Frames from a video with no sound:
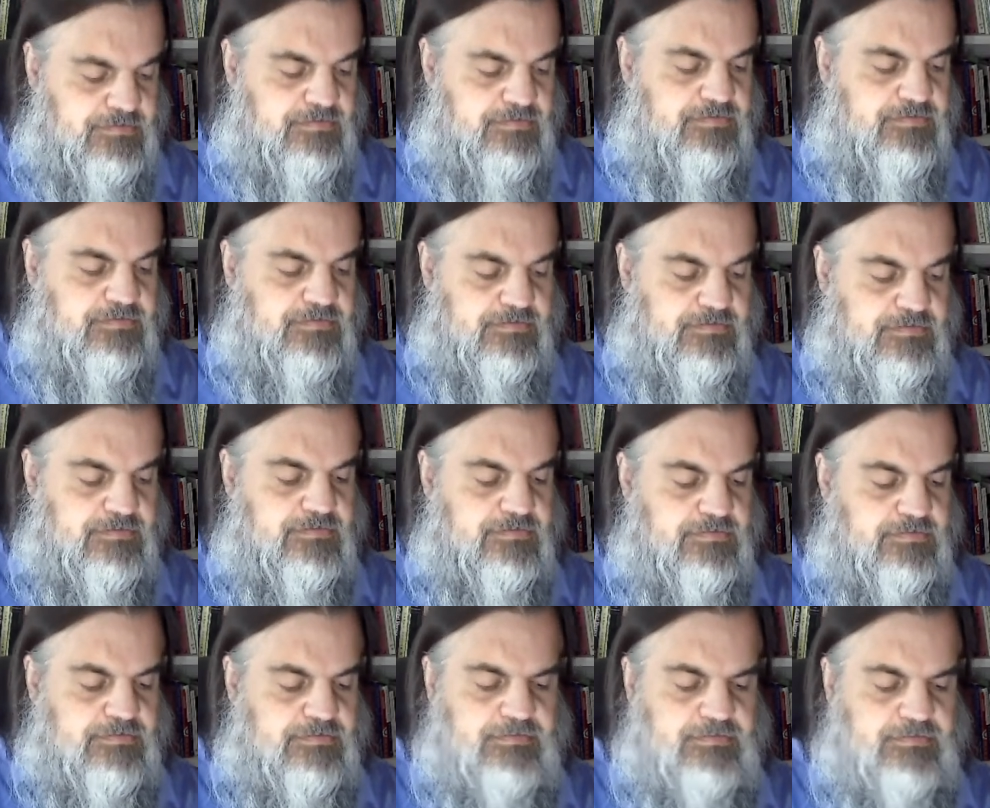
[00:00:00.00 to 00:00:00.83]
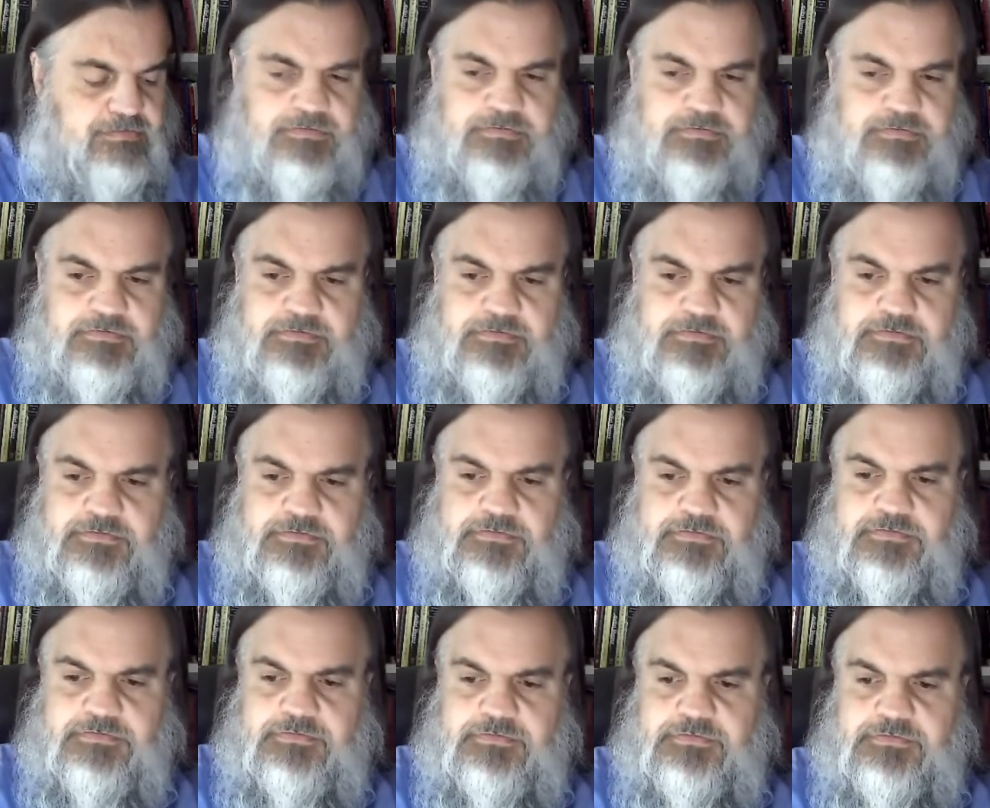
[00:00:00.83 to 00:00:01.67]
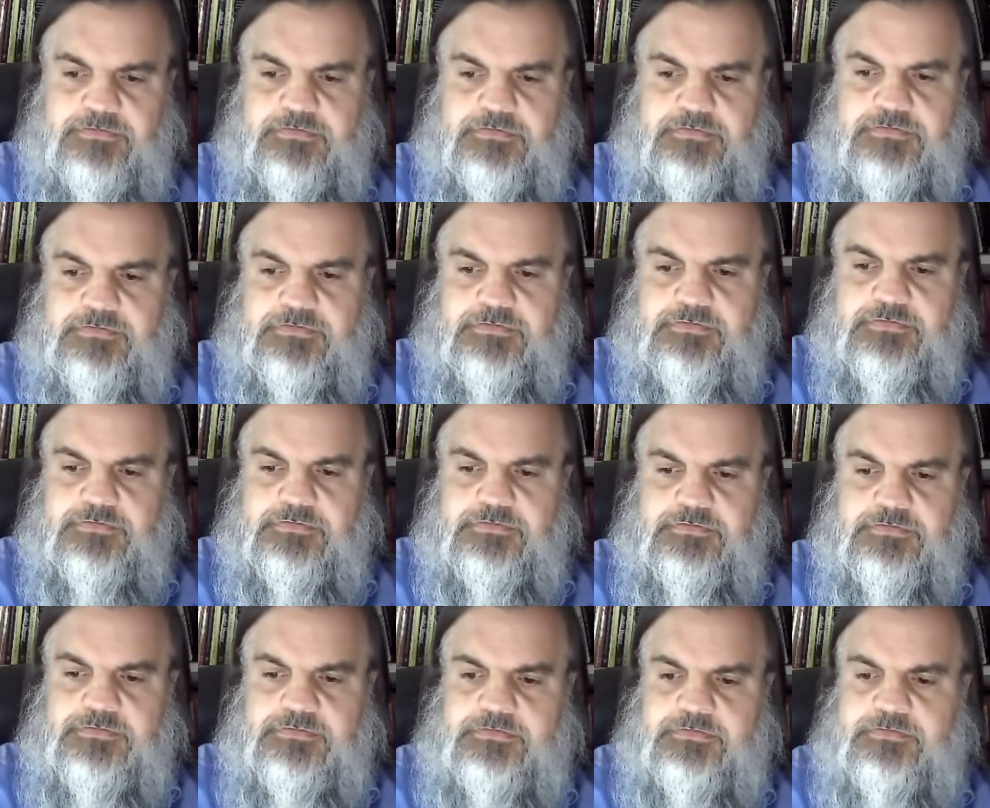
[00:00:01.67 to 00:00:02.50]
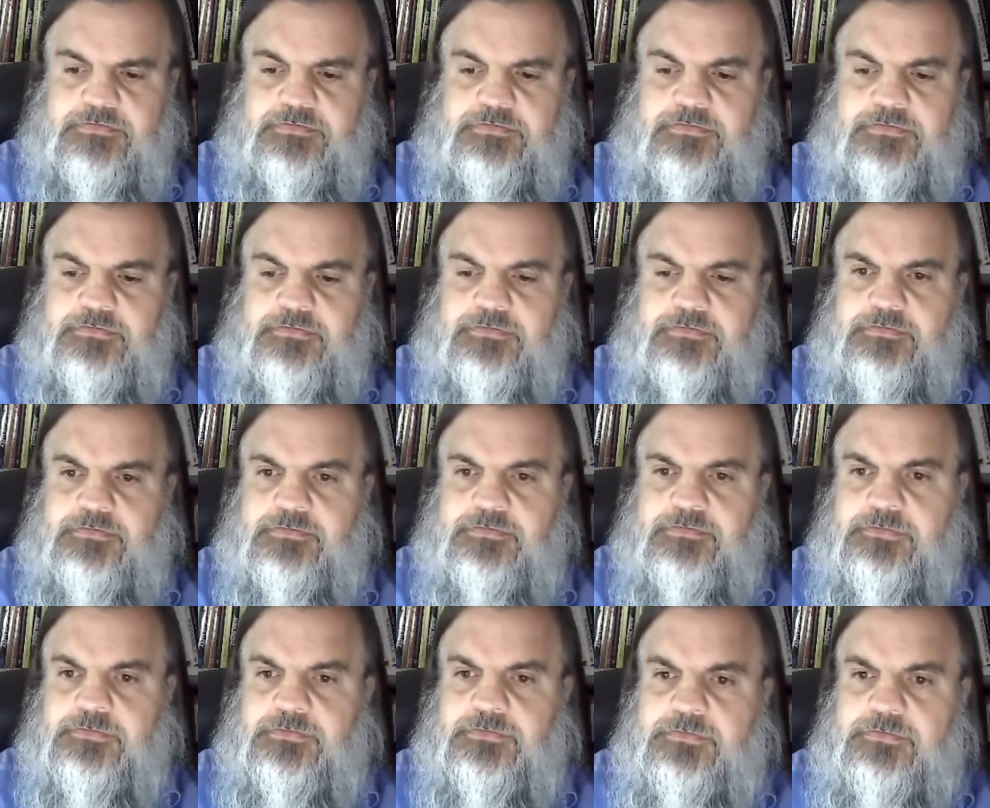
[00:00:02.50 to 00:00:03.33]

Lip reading: (silent)